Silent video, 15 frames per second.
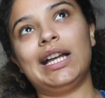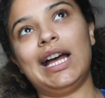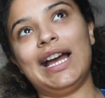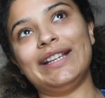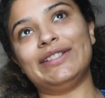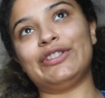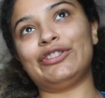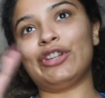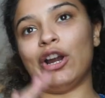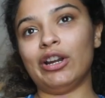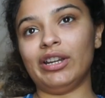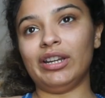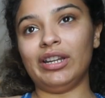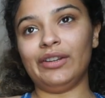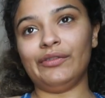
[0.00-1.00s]
I
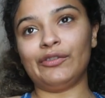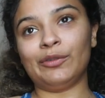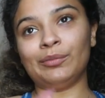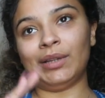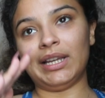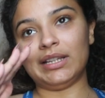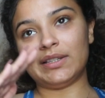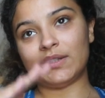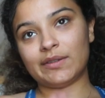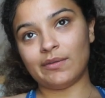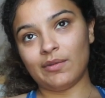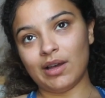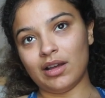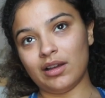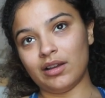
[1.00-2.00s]
started it from like
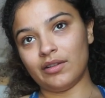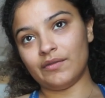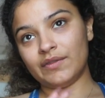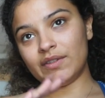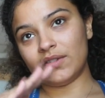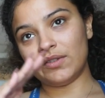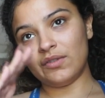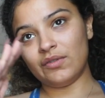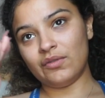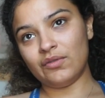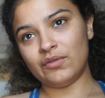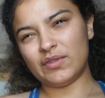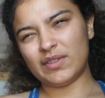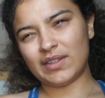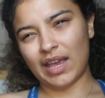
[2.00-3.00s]
12
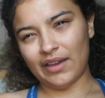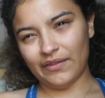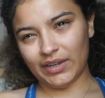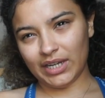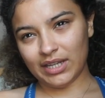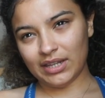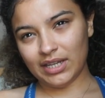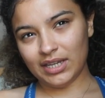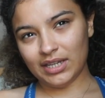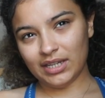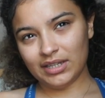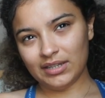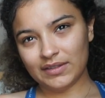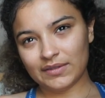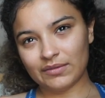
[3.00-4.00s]
to 7, I think it
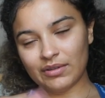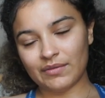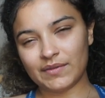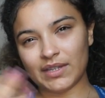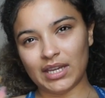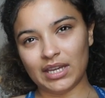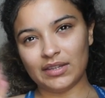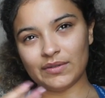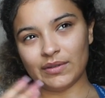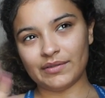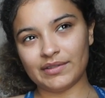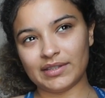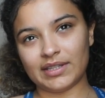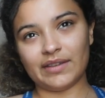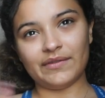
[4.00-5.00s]
is, 12 to 8,
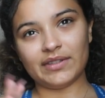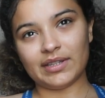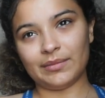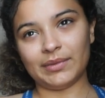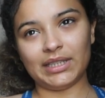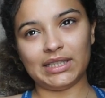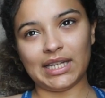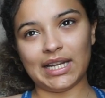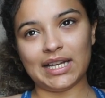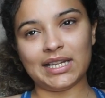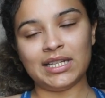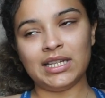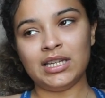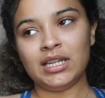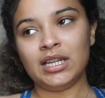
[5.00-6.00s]
12 to 7, something like that.